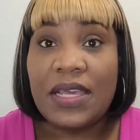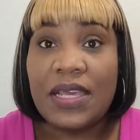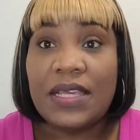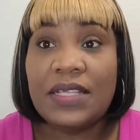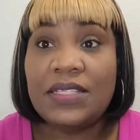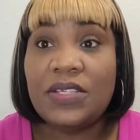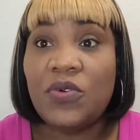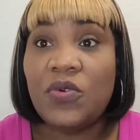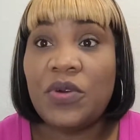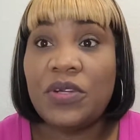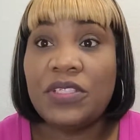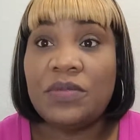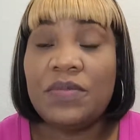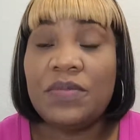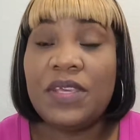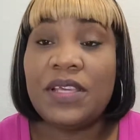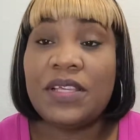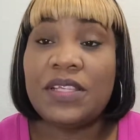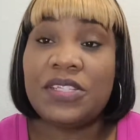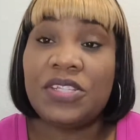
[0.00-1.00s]
Is it going to
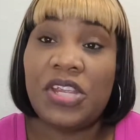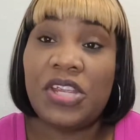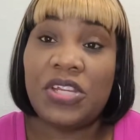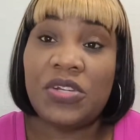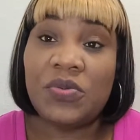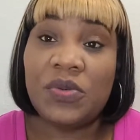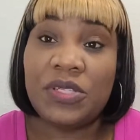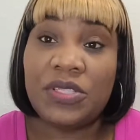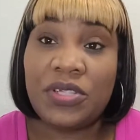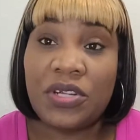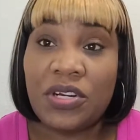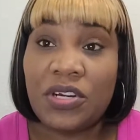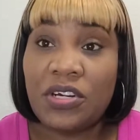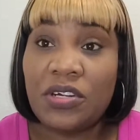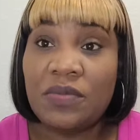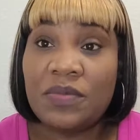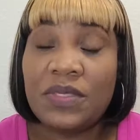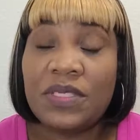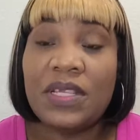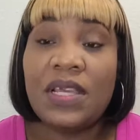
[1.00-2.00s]
be exchange with
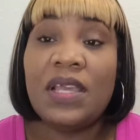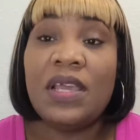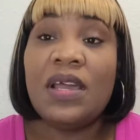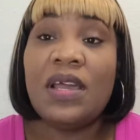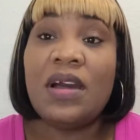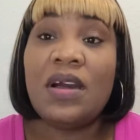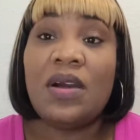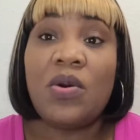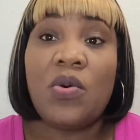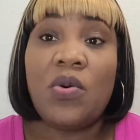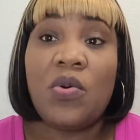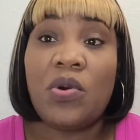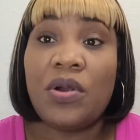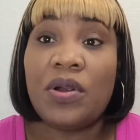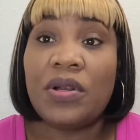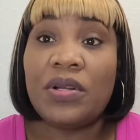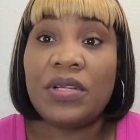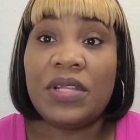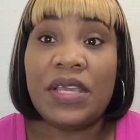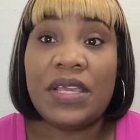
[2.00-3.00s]
terms,
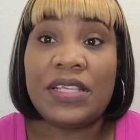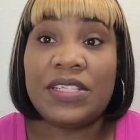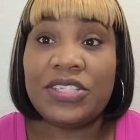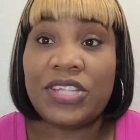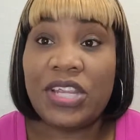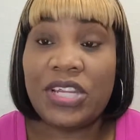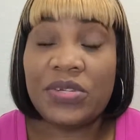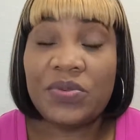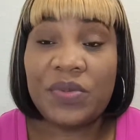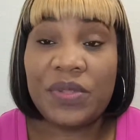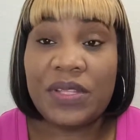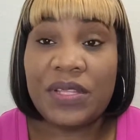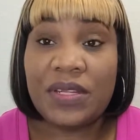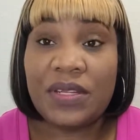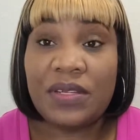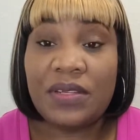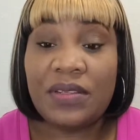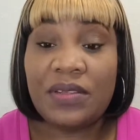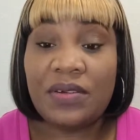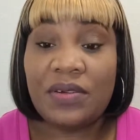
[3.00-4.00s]
or exchange
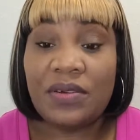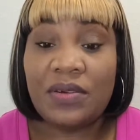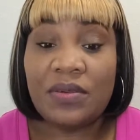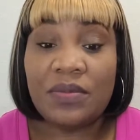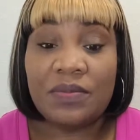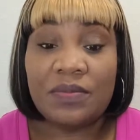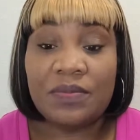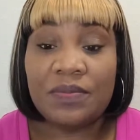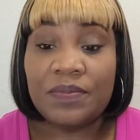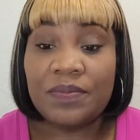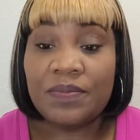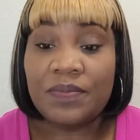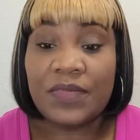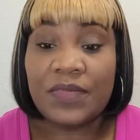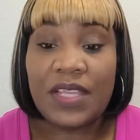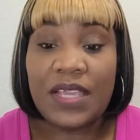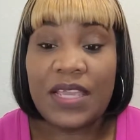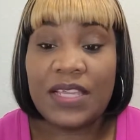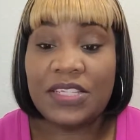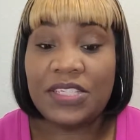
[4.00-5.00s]
within, you know,
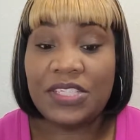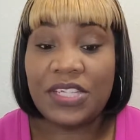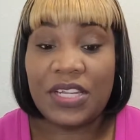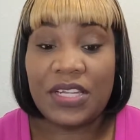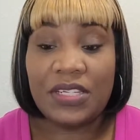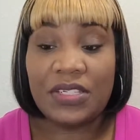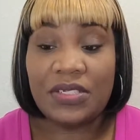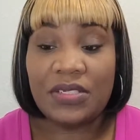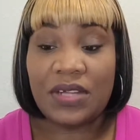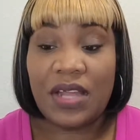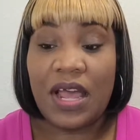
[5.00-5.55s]
exchange?